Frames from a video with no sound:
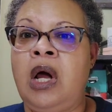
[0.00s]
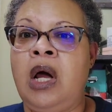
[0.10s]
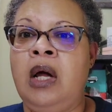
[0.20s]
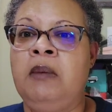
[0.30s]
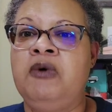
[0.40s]

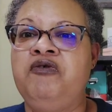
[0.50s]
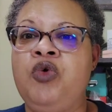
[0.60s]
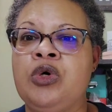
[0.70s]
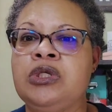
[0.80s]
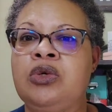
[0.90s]
I'm, of
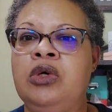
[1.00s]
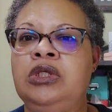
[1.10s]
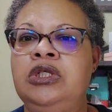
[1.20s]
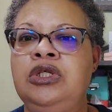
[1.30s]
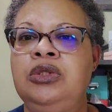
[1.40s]
course,
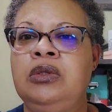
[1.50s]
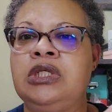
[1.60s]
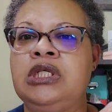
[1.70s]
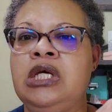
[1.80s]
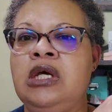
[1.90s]
going to do a
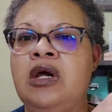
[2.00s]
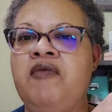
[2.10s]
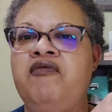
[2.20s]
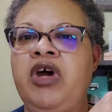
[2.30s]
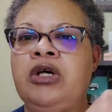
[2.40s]
skin
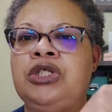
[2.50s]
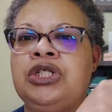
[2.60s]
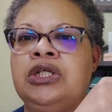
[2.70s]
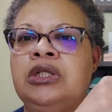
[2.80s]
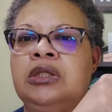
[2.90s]

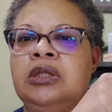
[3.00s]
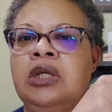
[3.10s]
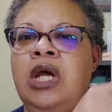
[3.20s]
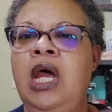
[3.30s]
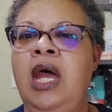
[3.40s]
conversion.
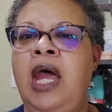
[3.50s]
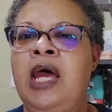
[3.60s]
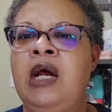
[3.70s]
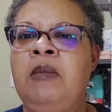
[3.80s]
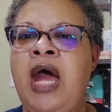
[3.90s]

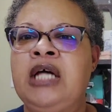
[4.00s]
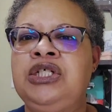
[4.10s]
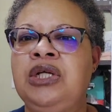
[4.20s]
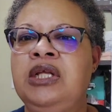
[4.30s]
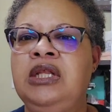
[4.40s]
And I'm
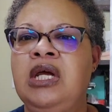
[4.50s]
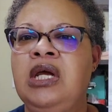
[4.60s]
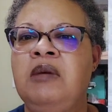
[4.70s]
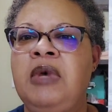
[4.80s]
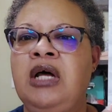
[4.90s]
actually
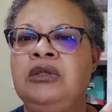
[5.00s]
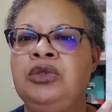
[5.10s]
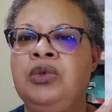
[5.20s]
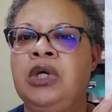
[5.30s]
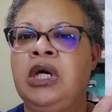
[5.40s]
thinking about
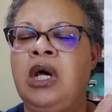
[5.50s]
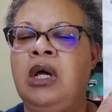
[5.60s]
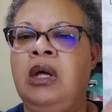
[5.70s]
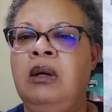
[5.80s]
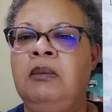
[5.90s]
doing
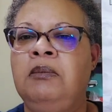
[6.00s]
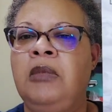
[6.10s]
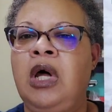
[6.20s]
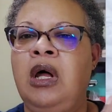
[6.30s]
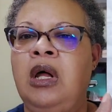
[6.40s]

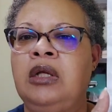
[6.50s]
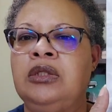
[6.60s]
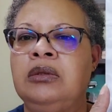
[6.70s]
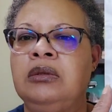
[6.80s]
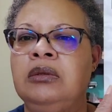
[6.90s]
um, a
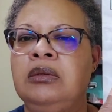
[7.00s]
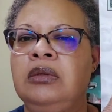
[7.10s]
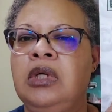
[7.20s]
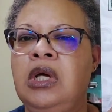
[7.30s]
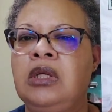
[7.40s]

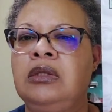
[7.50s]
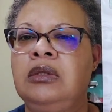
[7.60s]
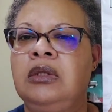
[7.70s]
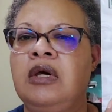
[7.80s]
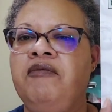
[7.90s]

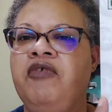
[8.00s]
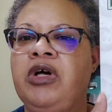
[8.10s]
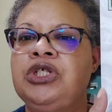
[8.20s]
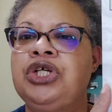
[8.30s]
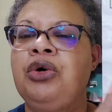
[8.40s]

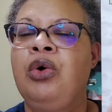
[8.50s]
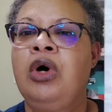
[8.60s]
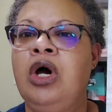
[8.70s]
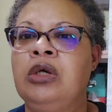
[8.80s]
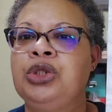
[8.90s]
conversion
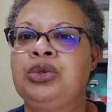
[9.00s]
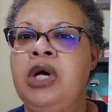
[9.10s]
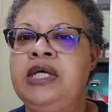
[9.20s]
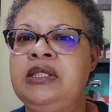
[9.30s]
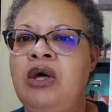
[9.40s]
on her
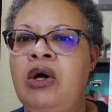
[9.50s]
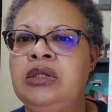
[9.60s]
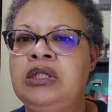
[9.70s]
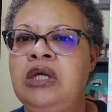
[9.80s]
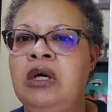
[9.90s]
dress
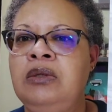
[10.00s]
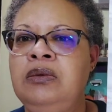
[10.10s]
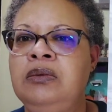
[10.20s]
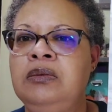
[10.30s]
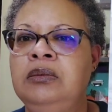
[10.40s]
also.